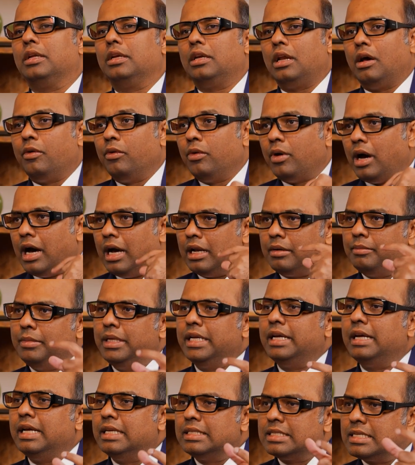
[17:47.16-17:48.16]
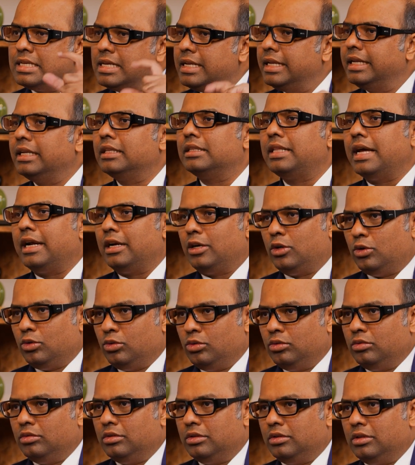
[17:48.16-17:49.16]
Now, RBI has linked
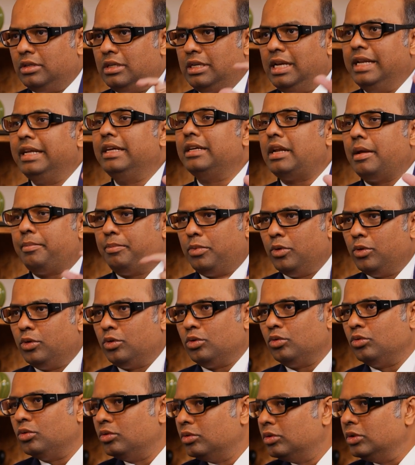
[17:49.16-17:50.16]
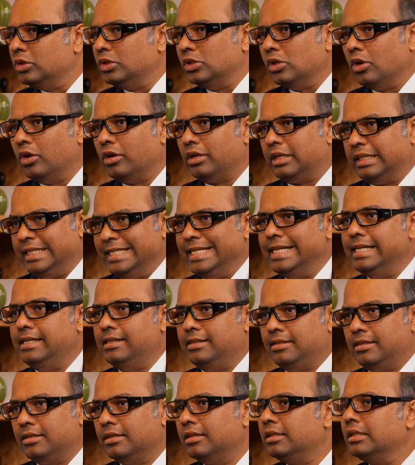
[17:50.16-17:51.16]
repo to your
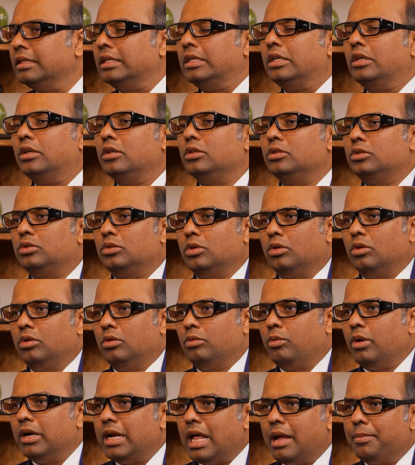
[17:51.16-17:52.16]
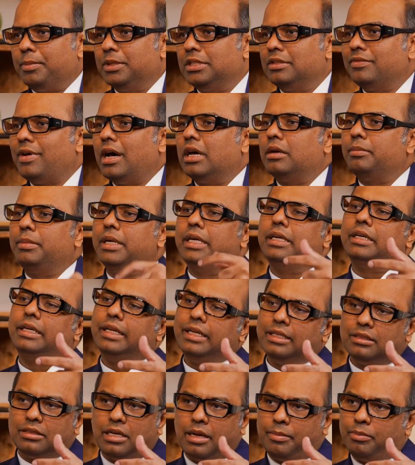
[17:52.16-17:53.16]
yields. So what happens if RBI
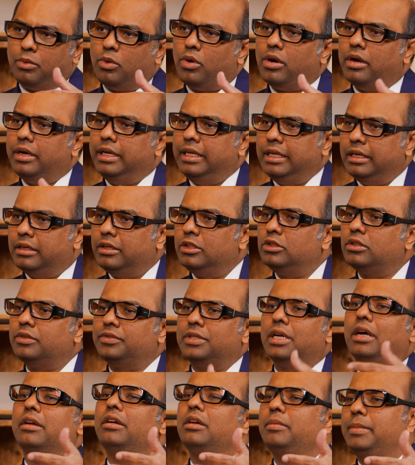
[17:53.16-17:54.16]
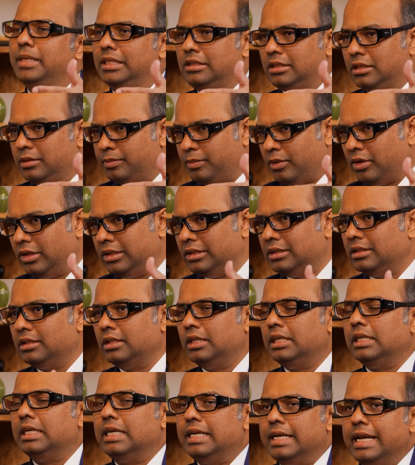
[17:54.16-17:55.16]
takes repo increase of say 100 basis points,
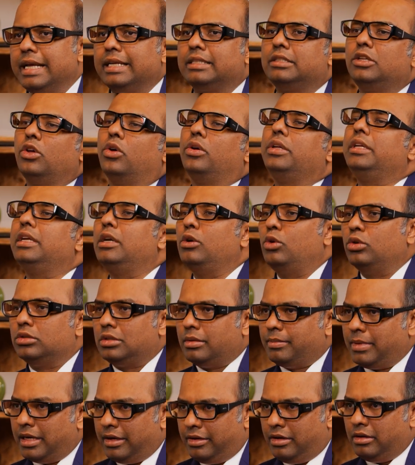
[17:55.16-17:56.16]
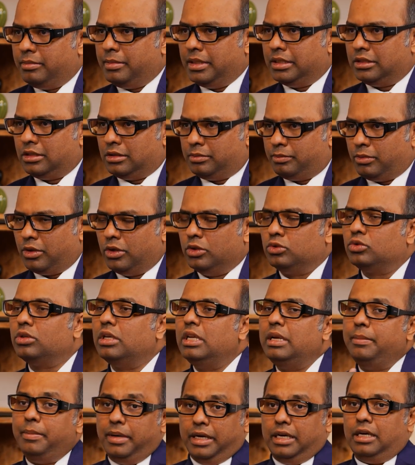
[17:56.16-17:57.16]
next day your yield goes up by 100 basis points. So
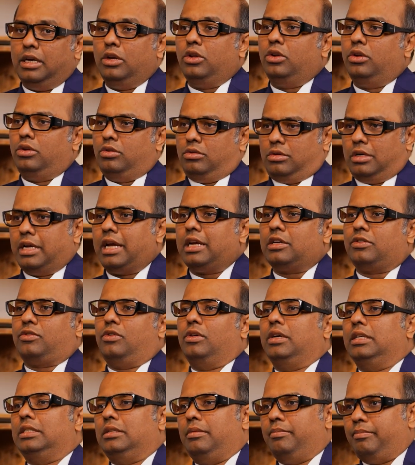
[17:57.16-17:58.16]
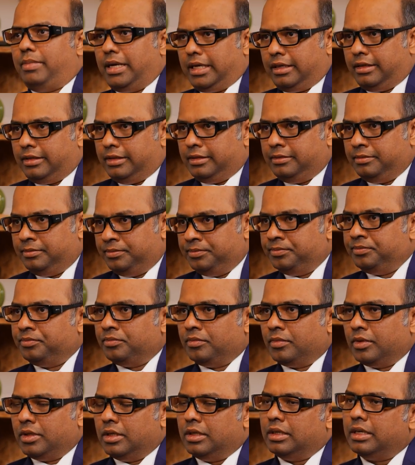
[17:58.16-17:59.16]
immediately your cash flow gets impacted,
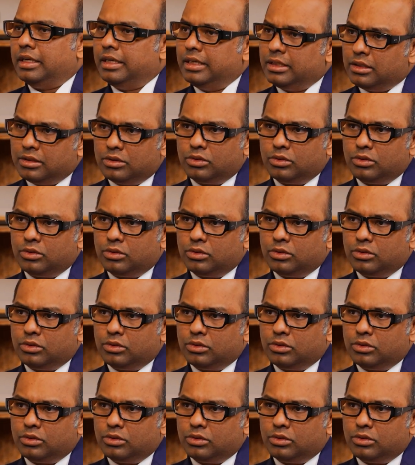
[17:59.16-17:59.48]
right?